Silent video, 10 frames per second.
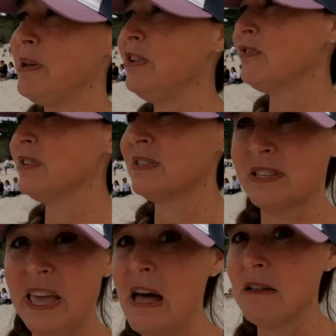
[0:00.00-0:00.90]
beach
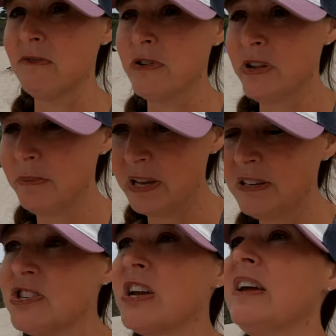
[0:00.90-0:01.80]
versus a California
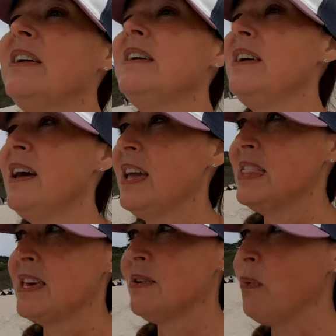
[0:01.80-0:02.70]
beach.
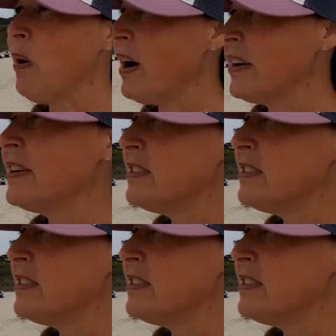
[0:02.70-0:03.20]
And then the water